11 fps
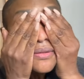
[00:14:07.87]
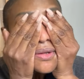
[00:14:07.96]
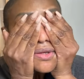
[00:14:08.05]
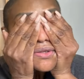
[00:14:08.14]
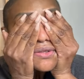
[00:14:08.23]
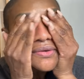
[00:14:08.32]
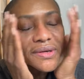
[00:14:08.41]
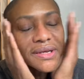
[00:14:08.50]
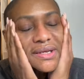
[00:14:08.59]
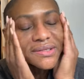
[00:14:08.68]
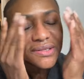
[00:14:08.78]
let soak
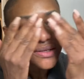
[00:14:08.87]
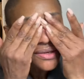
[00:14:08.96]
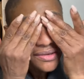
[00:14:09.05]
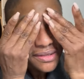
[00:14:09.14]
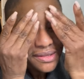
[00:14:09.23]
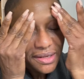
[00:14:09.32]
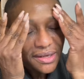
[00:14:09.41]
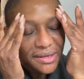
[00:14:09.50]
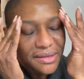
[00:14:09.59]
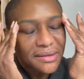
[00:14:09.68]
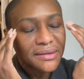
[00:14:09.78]
into your
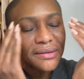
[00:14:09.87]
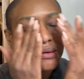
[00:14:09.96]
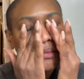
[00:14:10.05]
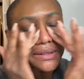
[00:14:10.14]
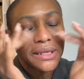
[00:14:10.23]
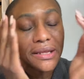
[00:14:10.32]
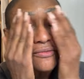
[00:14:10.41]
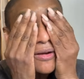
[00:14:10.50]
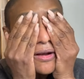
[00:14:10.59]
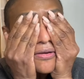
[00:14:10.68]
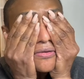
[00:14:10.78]
skin. Don't be in any
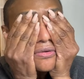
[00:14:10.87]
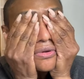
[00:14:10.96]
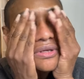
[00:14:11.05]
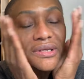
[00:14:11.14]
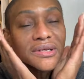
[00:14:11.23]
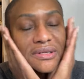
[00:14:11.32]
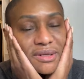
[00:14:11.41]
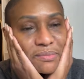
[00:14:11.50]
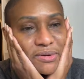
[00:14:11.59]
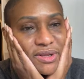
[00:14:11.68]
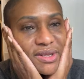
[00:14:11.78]
rush to
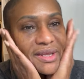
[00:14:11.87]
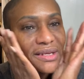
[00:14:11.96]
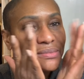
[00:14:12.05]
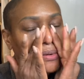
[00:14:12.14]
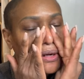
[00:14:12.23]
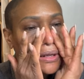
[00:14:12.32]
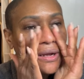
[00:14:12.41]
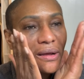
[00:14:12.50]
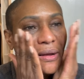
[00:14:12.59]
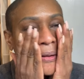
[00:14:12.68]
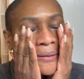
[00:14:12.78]
put the next product
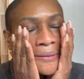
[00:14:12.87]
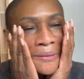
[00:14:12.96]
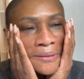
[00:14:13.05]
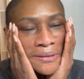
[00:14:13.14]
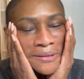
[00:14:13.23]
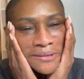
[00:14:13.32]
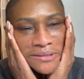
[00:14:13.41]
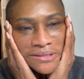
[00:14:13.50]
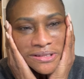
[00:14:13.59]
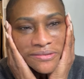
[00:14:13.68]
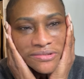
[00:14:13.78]
on.
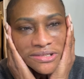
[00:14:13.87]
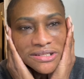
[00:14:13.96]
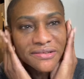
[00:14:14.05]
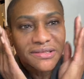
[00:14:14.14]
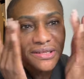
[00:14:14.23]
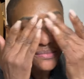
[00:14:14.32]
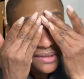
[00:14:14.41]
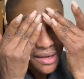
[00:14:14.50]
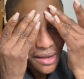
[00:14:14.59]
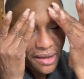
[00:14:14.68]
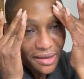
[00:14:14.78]
Just give this some
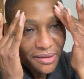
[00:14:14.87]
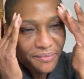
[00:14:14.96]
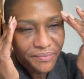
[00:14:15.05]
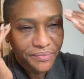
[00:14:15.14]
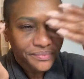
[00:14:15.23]
time